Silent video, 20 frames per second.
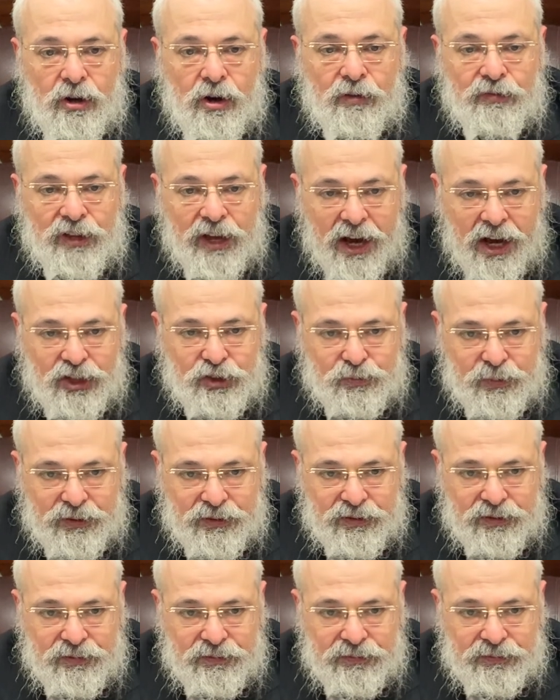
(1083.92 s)
of the husband.
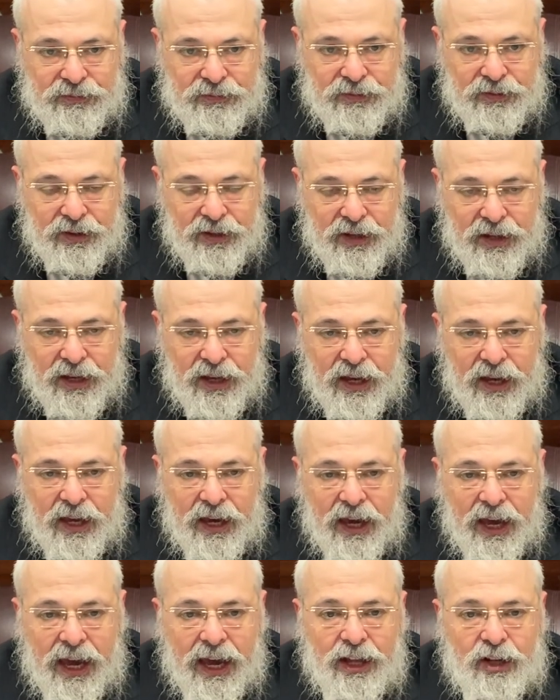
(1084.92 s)

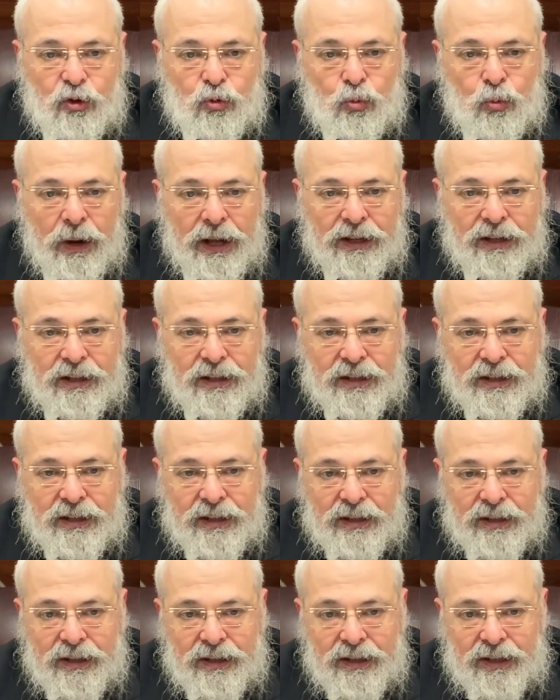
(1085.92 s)
And when
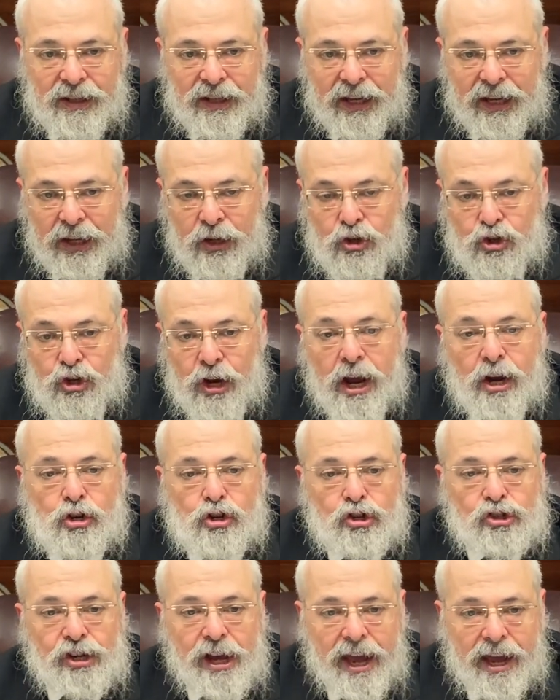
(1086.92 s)
it
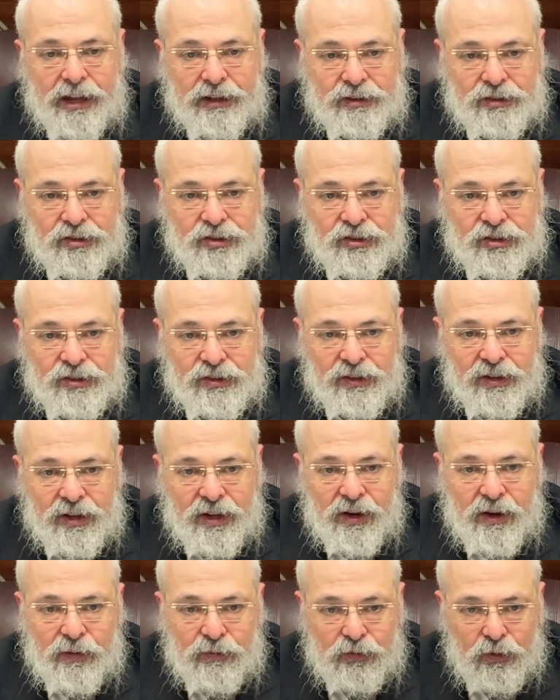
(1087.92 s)
changes hands
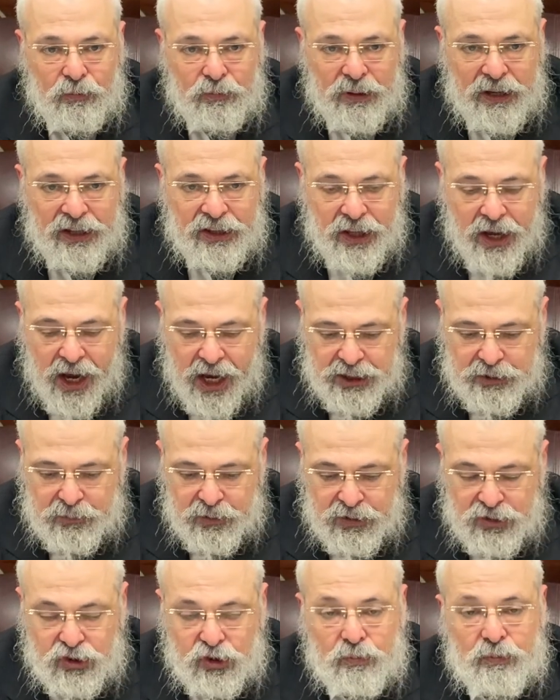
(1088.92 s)
from being the
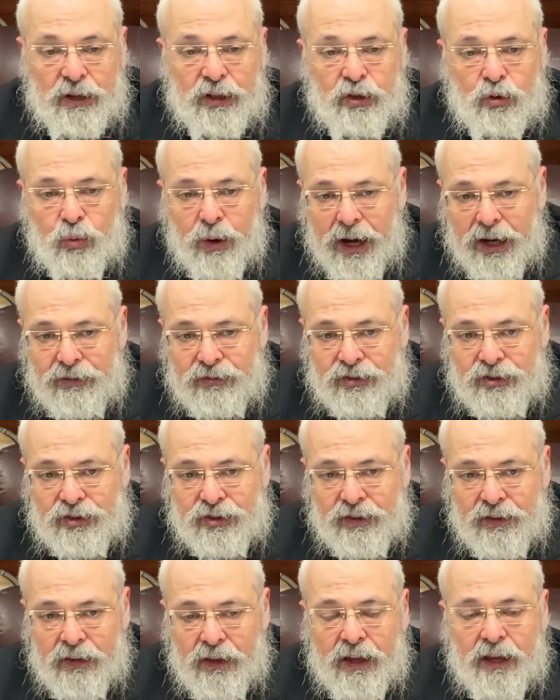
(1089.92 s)
husband's to being the wife's,
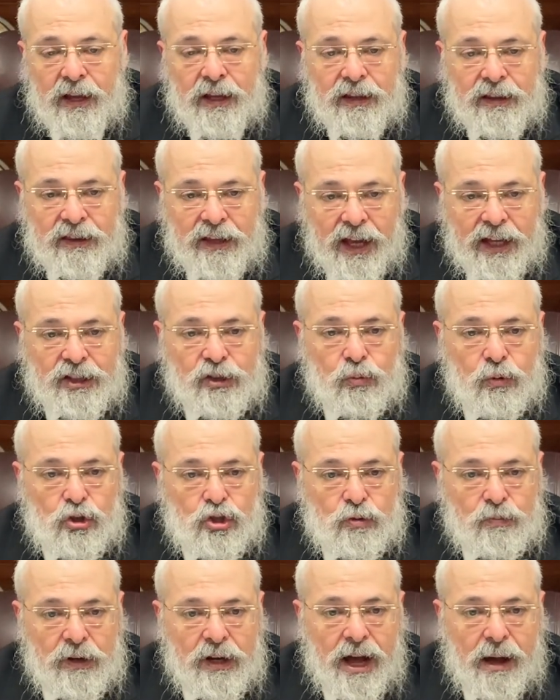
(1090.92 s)
that's when
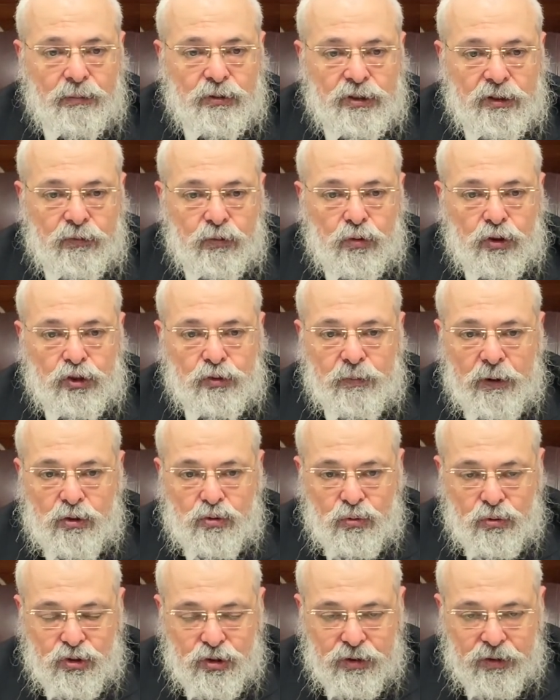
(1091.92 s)
she becomes divorced by
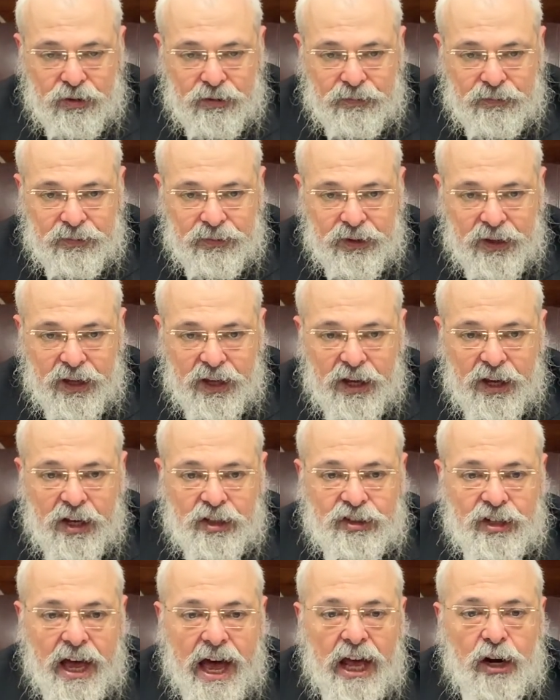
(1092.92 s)
Jewish law.
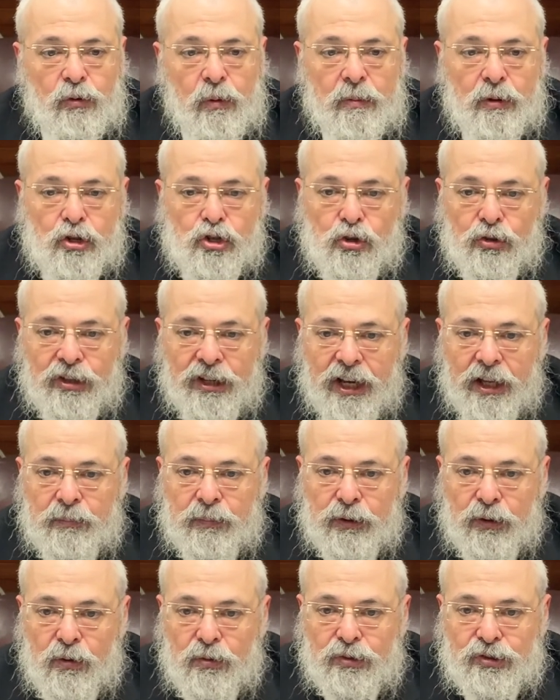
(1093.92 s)
So how do we make sure the geth
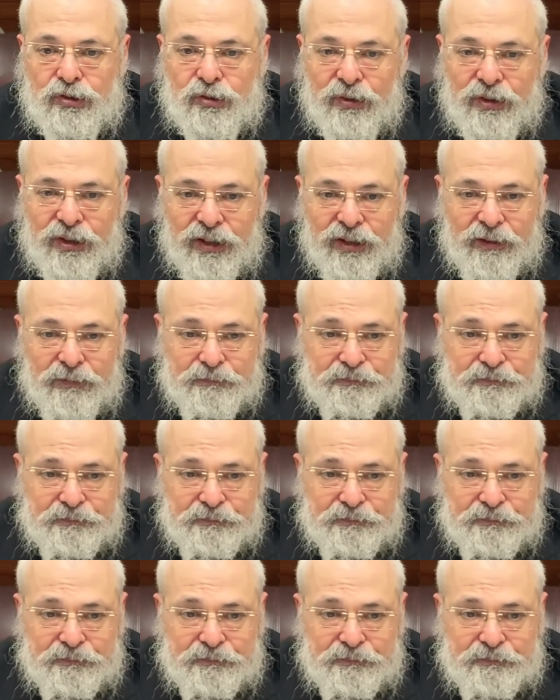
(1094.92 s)
belongs to the